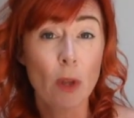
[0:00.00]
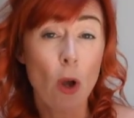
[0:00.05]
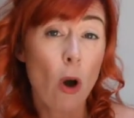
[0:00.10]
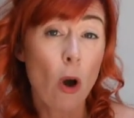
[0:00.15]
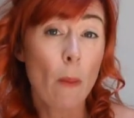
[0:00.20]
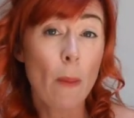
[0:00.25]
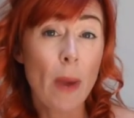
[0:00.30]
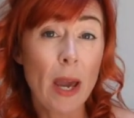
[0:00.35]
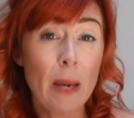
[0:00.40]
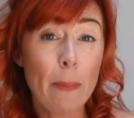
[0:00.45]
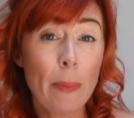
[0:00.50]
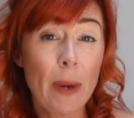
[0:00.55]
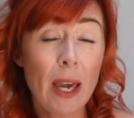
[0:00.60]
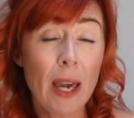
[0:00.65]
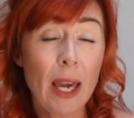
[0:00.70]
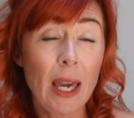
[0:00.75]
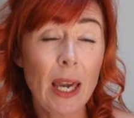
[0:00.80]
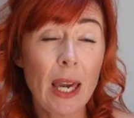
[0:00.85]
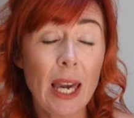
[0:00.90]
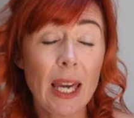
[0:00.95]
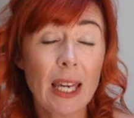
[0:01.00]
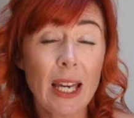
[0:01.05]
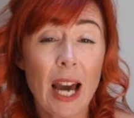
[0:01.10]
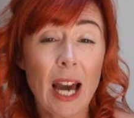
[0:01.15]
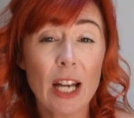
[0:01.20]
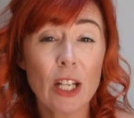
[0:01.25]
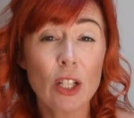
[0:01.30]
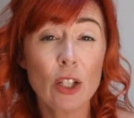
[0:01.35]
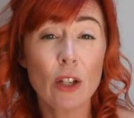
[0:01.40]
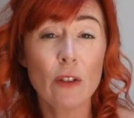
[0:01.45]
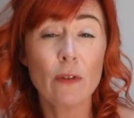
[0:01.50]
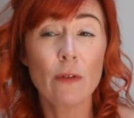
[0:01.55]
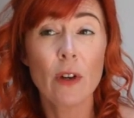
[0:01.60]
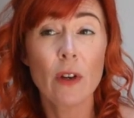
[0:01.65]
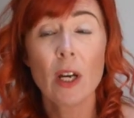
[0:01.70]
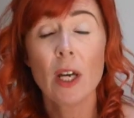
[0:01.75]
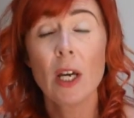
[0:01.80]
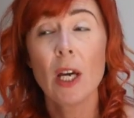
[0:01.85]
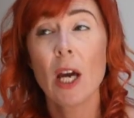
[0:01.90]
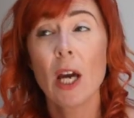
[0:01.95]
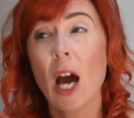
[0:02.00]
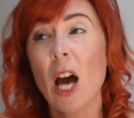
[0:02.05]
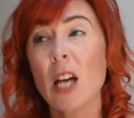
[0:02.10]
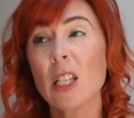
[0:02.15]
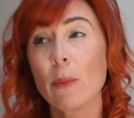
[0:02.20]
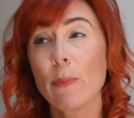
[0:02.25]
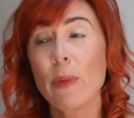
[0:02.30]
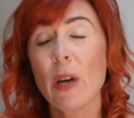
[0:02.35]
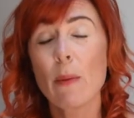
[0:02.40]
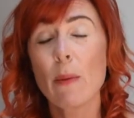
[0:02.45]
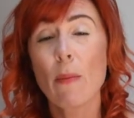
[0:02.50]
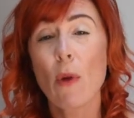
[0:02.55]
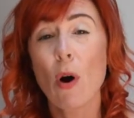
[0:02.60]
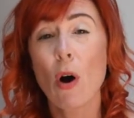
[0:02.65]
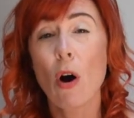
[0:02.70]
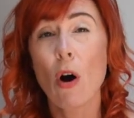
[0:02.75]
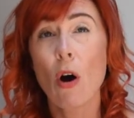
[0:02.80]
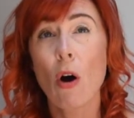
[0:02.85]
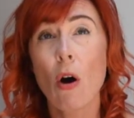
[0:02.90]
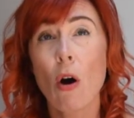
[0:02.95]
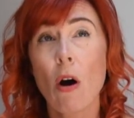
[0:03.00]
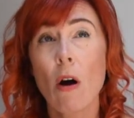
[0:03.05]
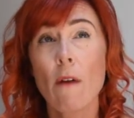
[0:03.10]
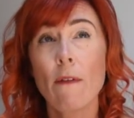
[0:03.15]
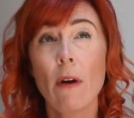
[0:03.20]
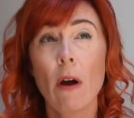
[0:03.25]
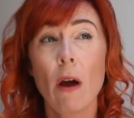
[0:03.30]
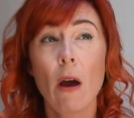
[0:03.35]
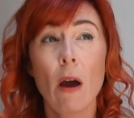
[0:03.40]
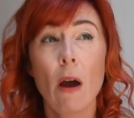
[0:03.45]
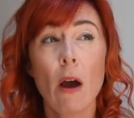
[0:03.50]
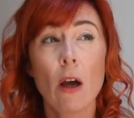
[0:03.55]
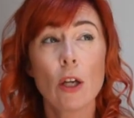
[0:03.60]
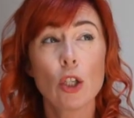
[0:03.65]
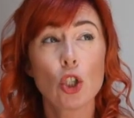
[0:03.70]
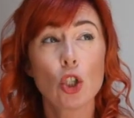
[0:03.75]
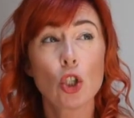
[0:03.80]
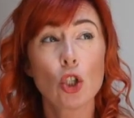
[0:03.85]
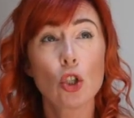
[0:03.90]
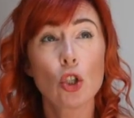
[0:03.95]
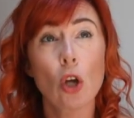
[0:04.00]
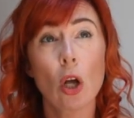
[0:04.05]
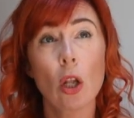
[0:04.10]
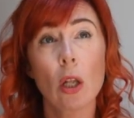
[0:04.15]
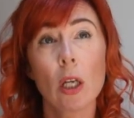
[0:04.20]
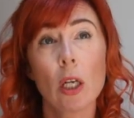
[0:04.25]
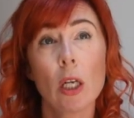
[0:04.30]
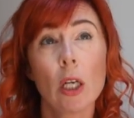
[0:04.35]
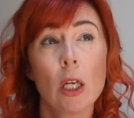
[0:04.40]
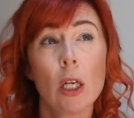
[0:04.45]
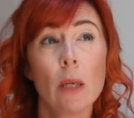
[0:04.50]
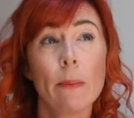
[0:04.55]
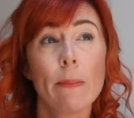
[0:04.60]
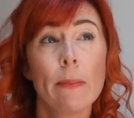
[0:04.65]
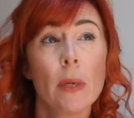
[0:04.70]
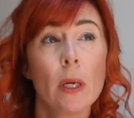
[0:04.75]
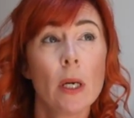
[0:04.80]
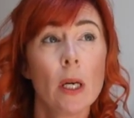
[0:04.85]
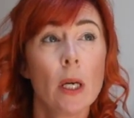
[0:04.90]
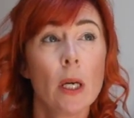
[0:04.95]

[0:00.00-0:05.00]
Or maybe it kind of has a bit more of a solemn,